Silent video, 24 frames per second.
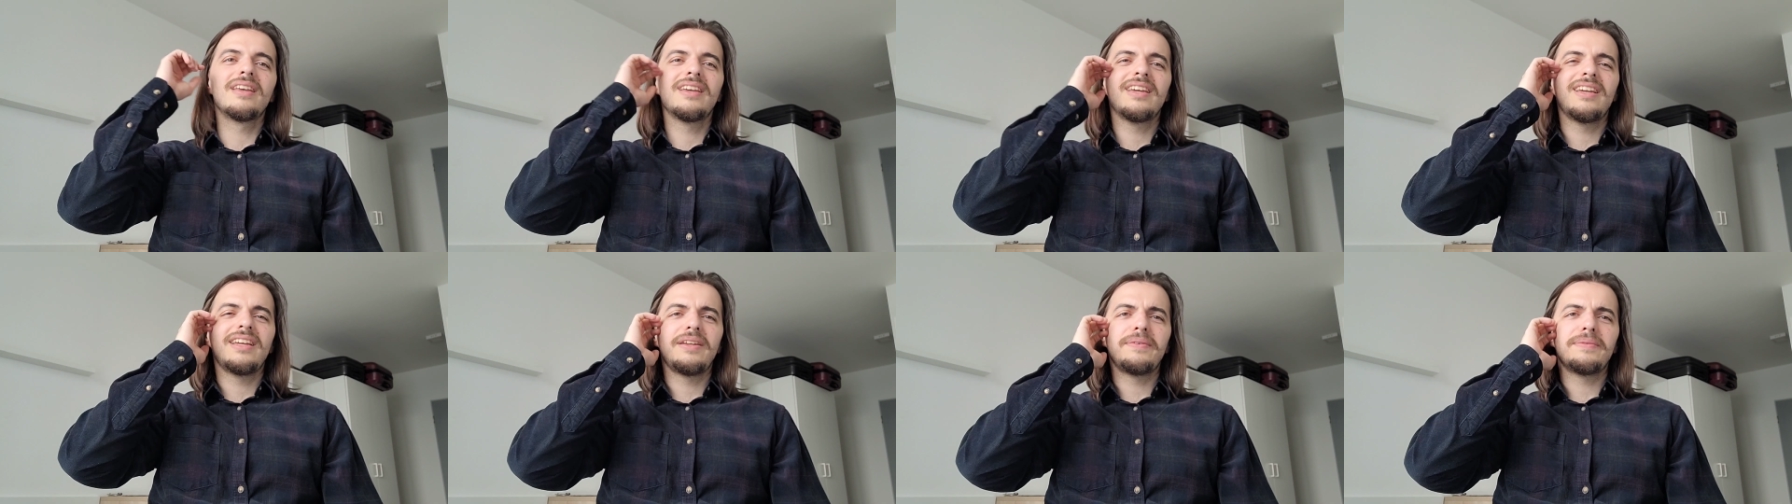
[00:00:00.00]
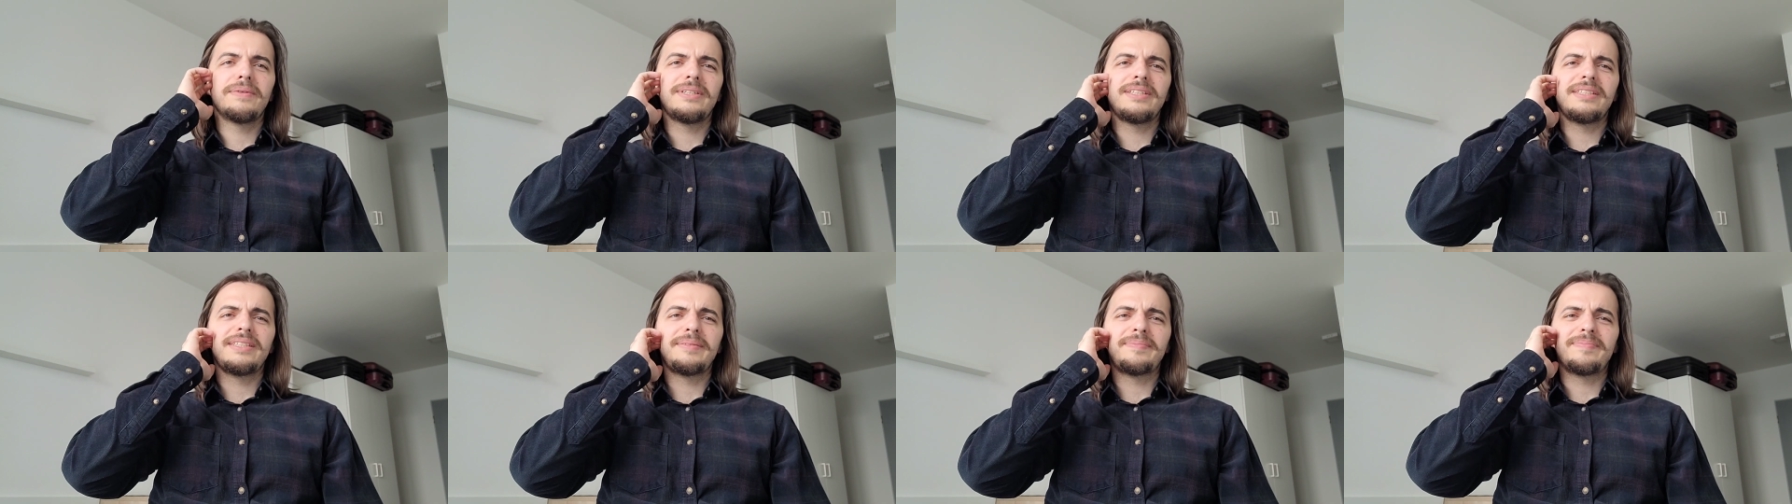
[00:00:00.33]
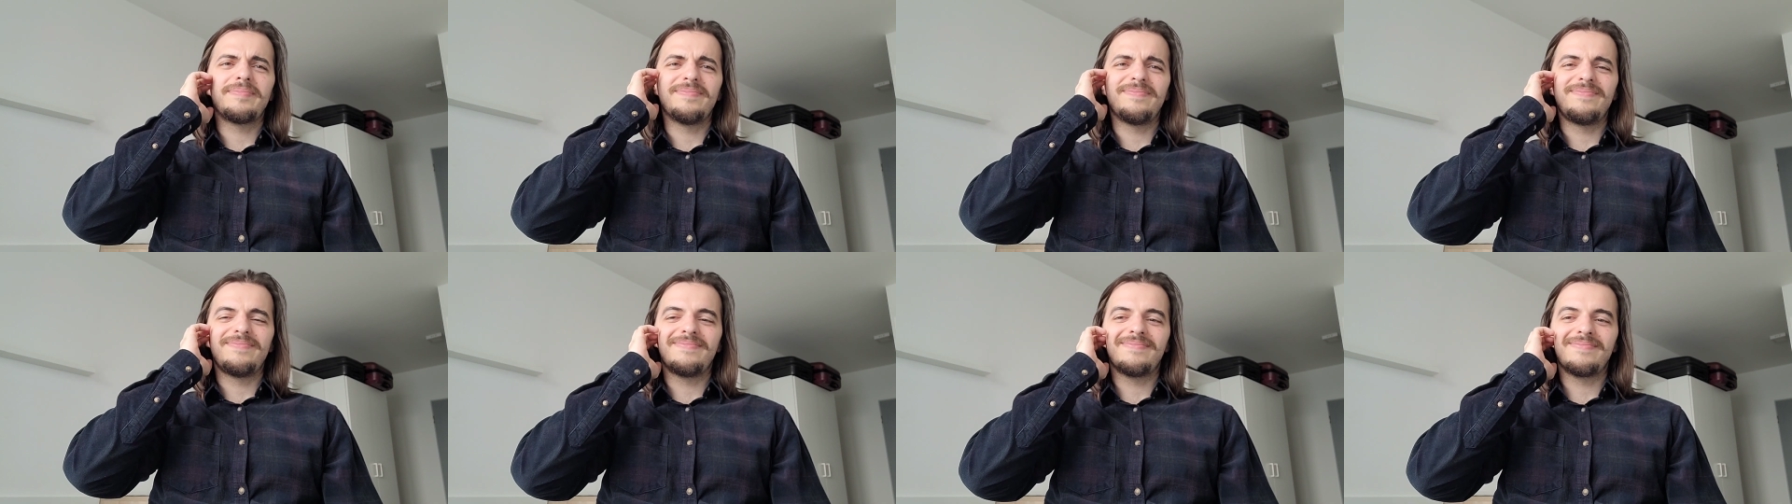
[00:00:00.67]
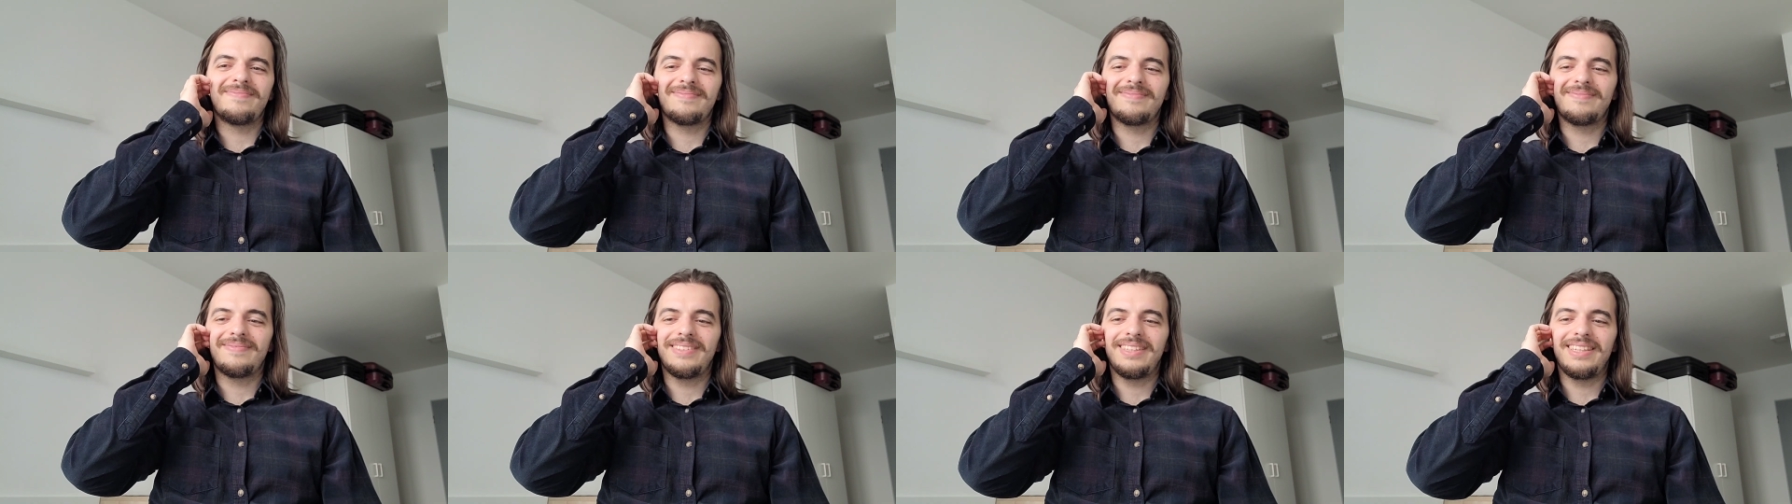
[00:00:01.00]
Anyway,
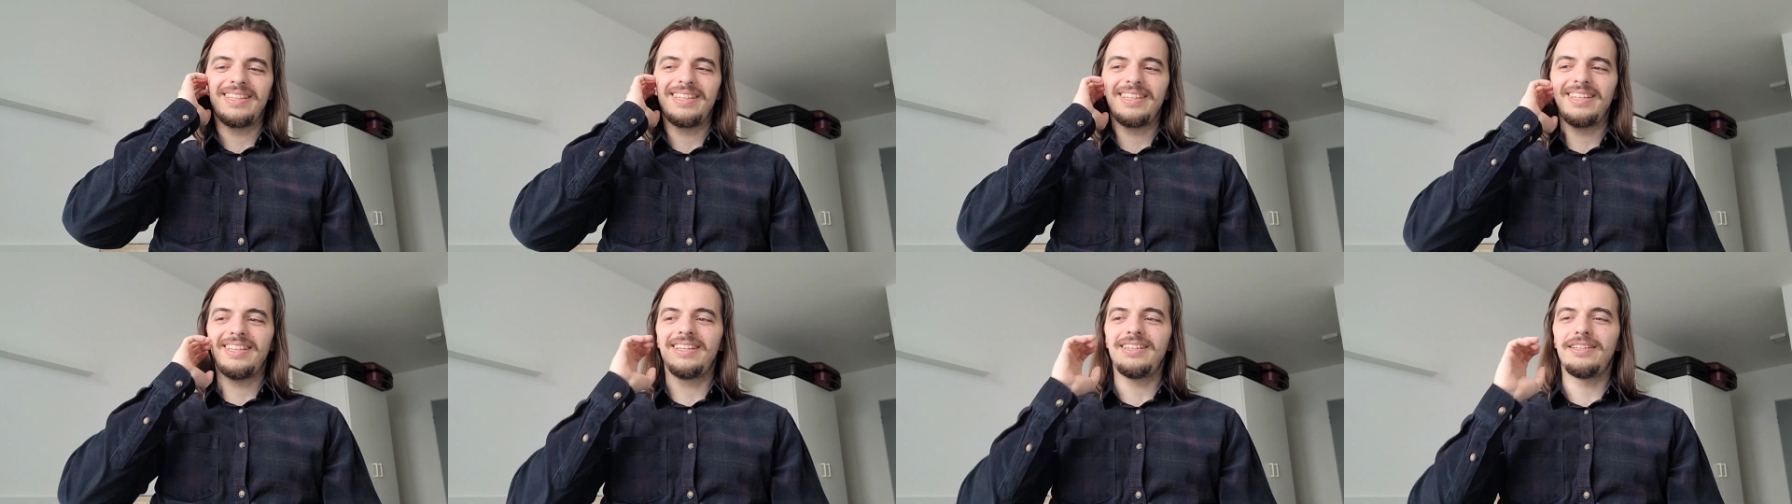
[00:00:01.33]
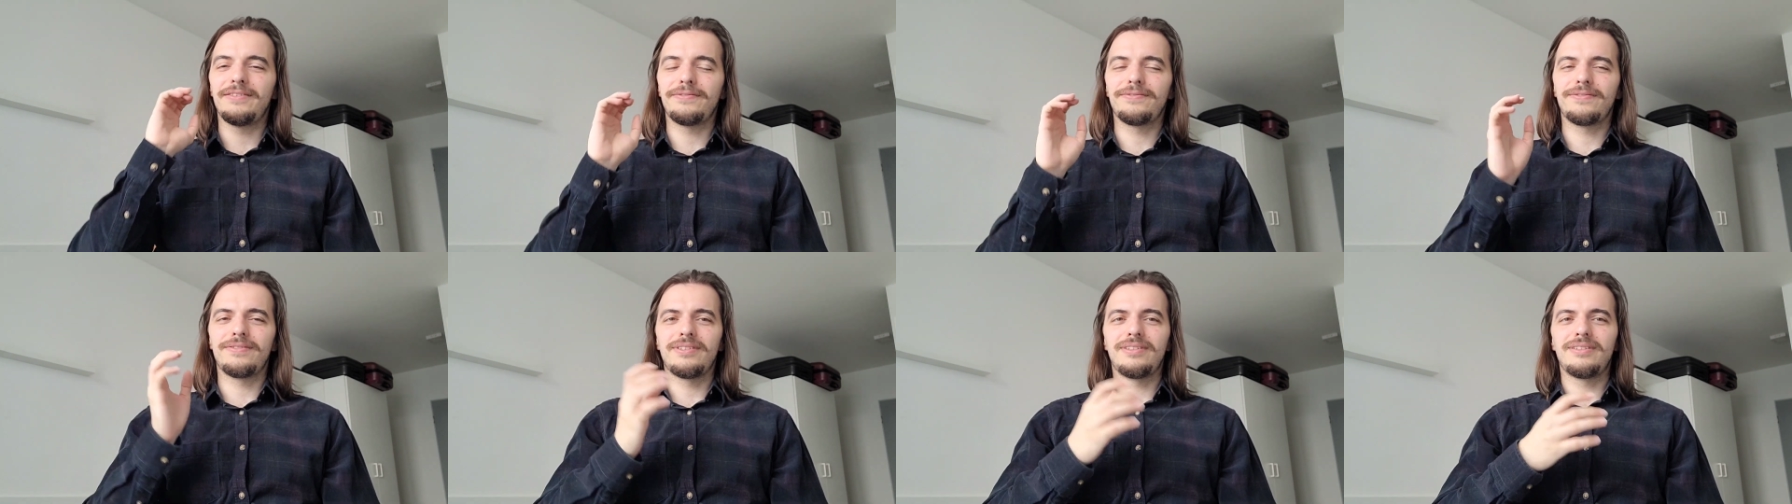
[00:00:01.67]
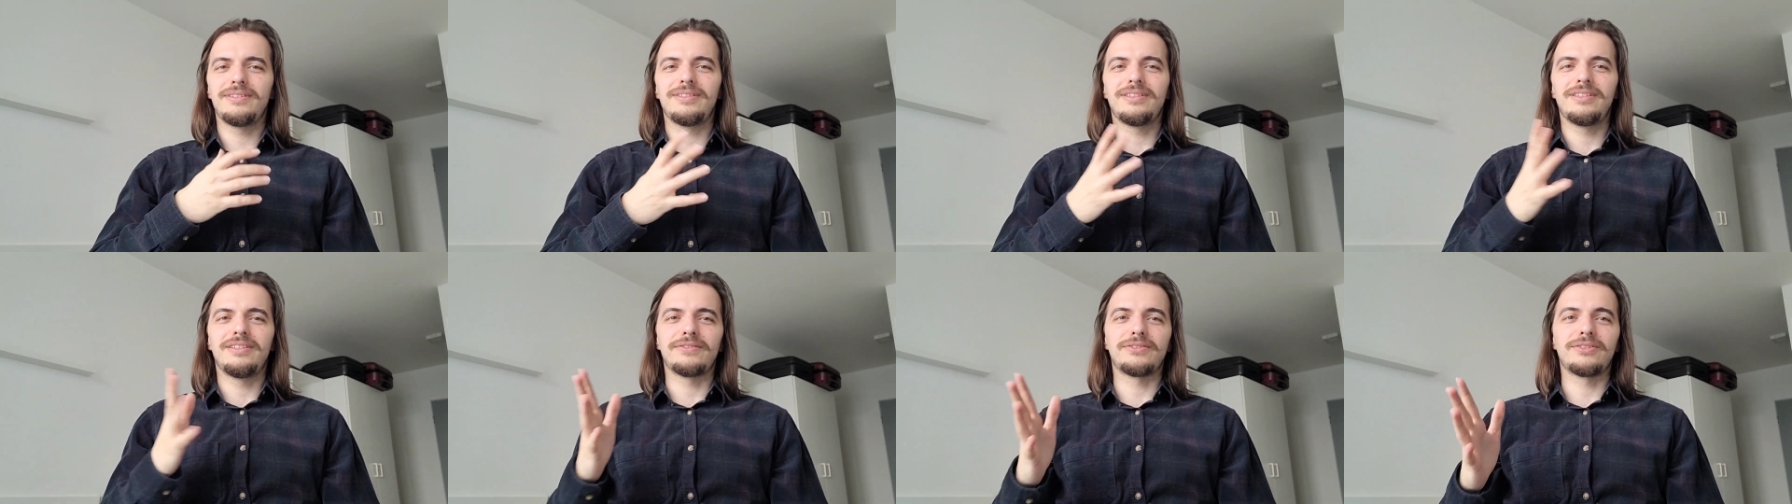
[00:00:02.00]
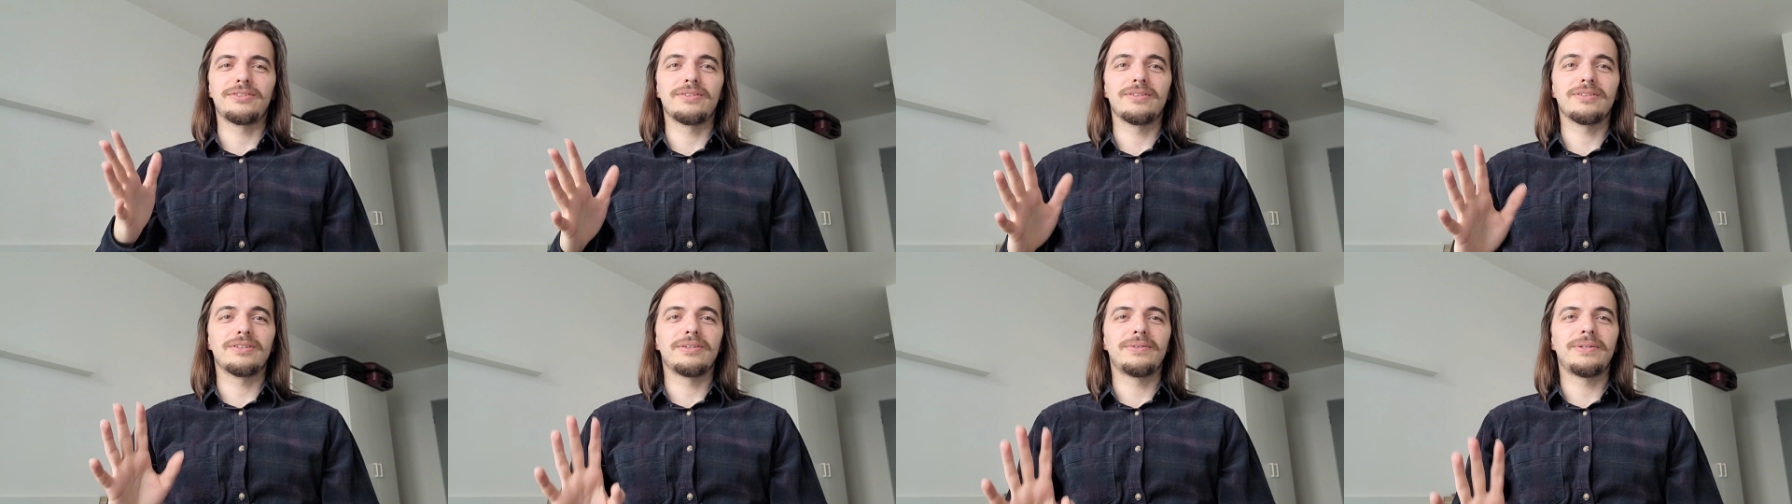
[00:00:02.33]
enough uh, enough
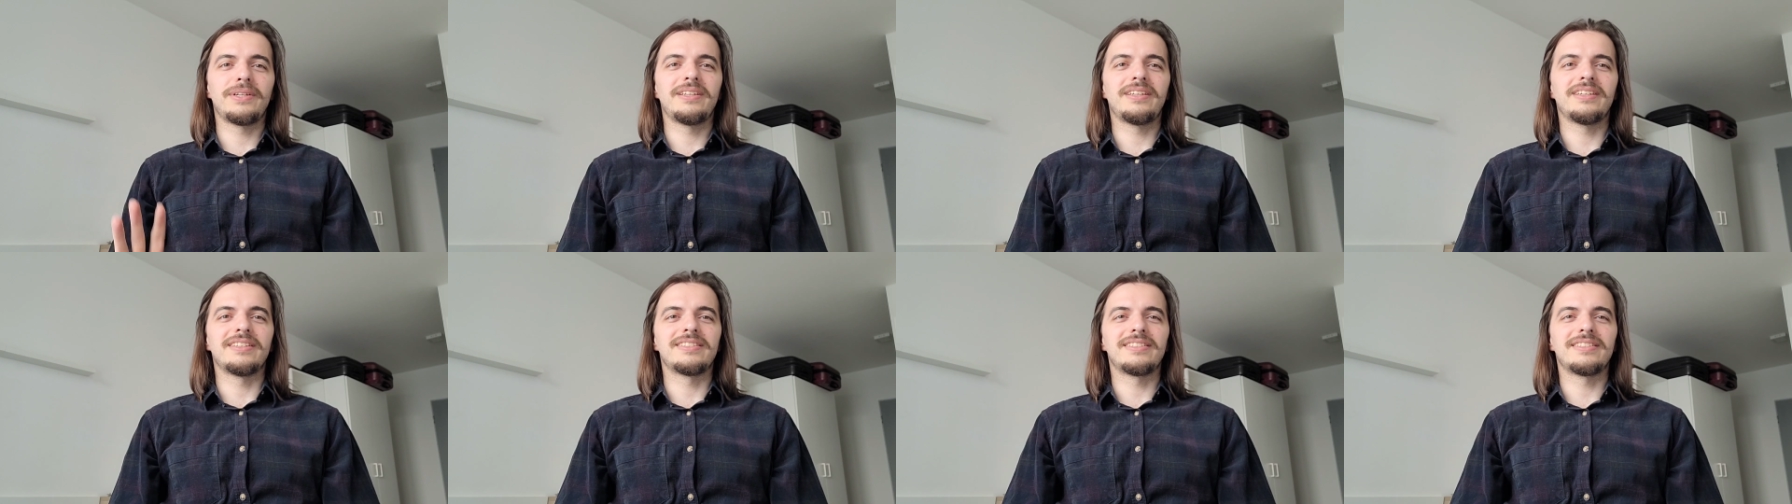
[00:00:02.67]
sugarcoating.